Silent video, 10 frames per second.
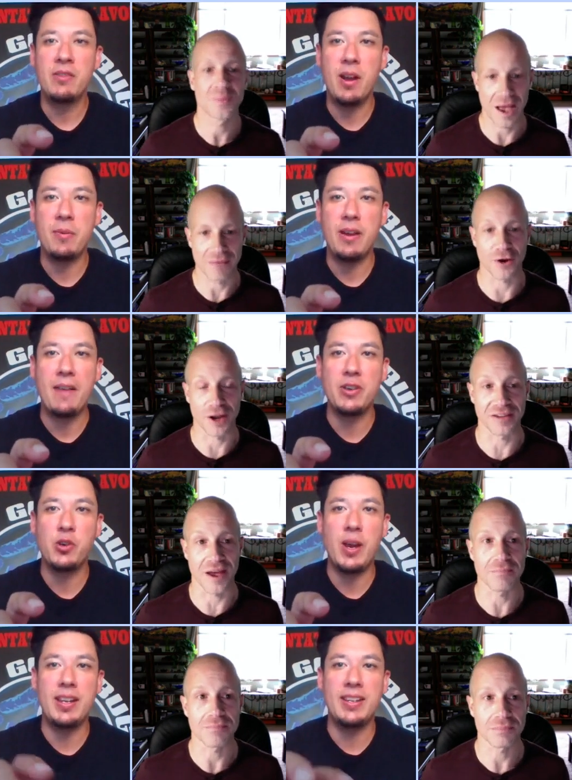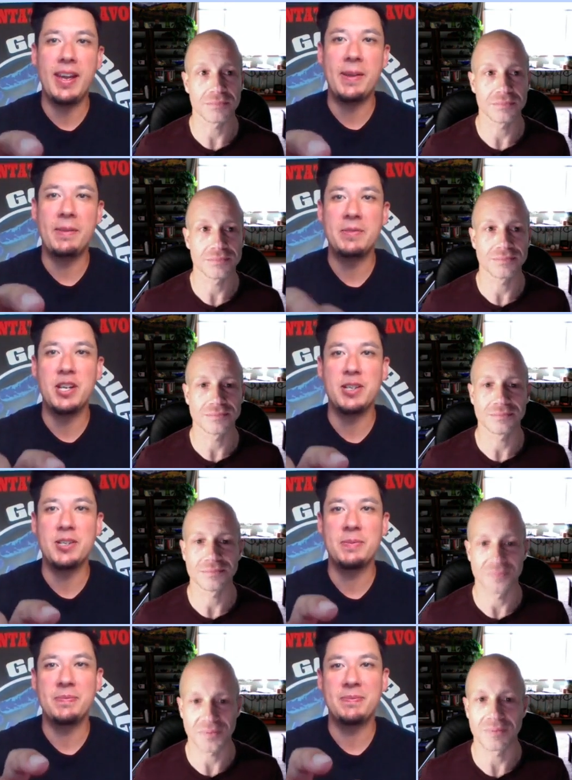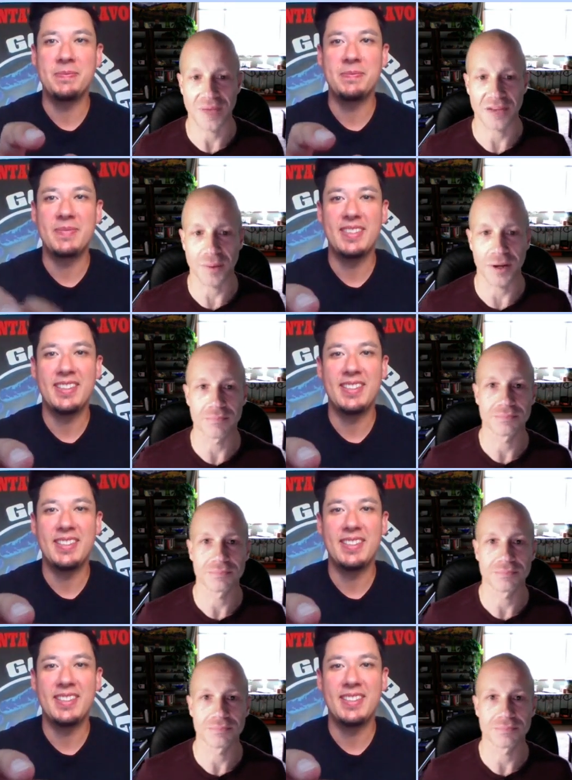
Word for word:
Speaker 1: Have a great day. Cheers. Thanks, buddy.